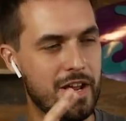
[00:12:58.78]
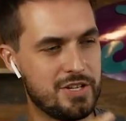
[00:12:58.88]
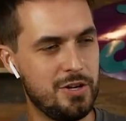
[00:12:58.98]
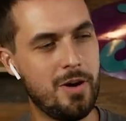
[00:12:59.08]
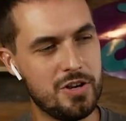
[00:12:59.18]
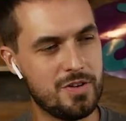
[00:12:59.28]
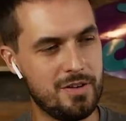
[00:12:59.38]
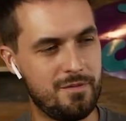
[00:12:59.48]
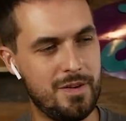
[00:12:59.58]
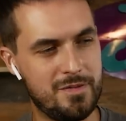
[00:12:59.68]
That two
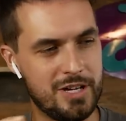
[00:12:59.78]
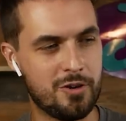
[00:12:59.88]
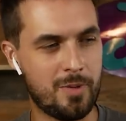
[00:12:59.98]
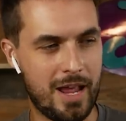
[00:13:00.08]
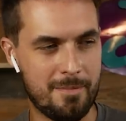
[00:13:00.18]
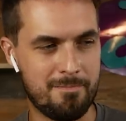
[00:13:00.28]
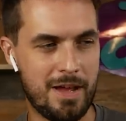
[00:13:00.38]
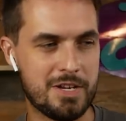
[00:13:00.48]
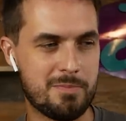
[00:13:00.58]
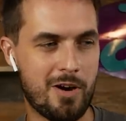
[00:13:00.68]
hundred fifty gram
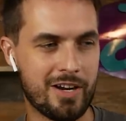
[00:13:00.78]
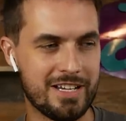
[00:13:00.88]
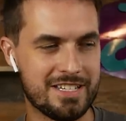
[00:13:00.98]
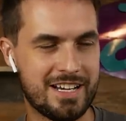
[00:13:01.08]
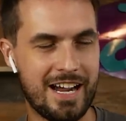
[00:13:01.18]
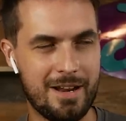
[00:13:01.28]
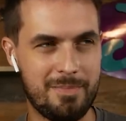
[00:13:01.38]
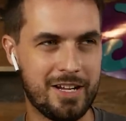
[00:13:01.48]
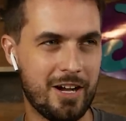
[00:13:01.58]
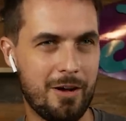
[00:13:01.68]
benchmark has kind of
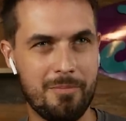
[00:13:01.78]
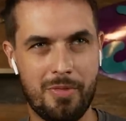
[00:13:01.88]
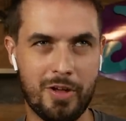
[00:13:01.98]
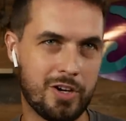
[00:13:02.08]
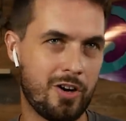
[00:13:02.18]
become the